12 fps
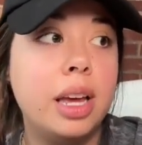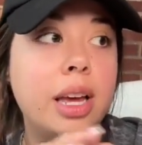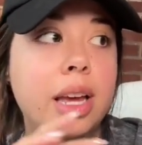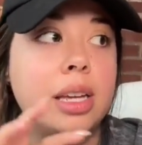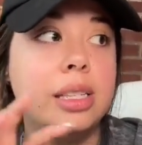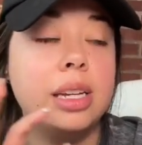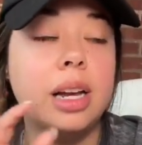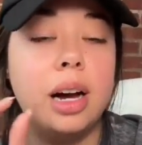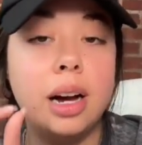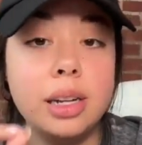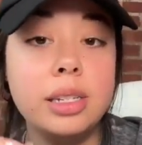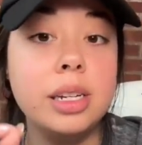is an
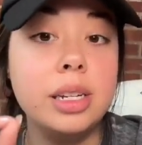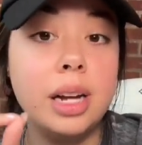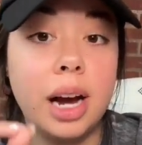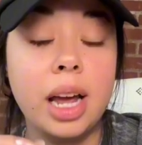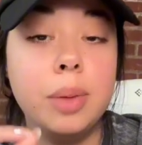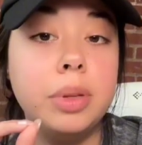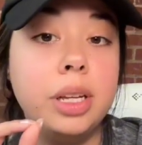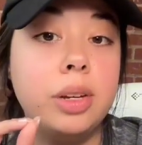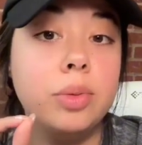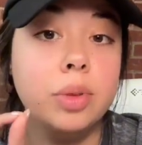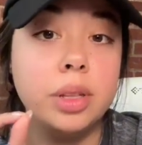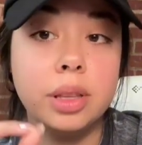undeniably
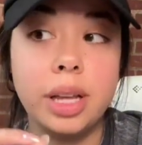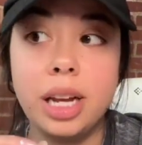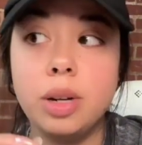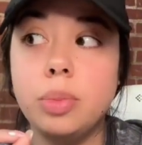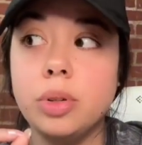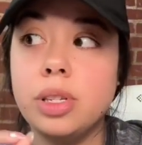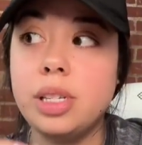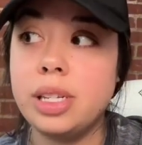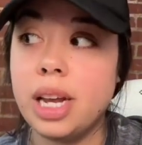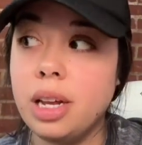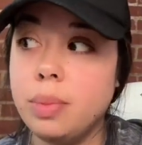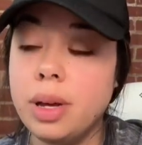relatable
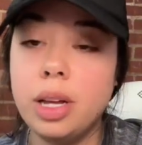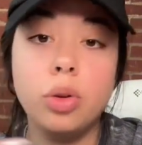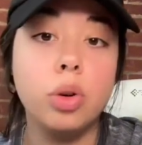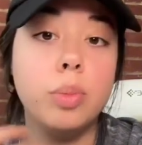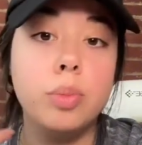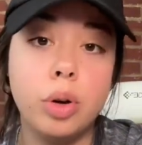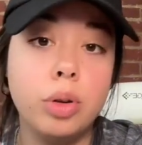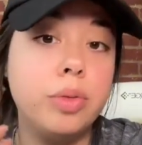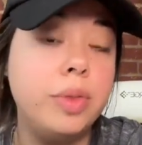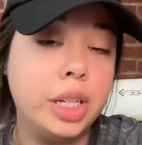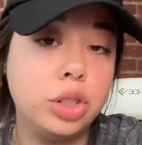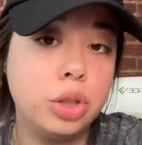statement or
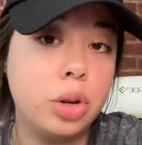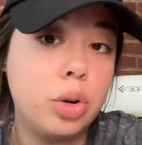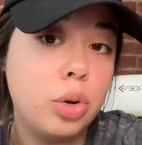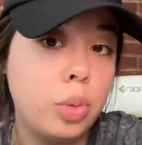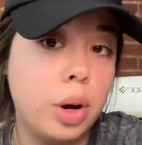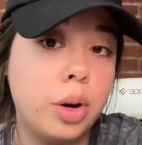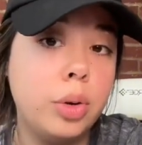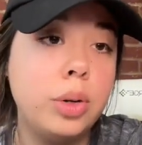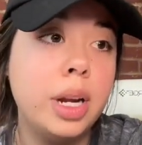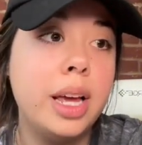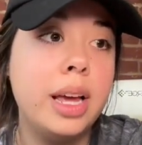motivational quote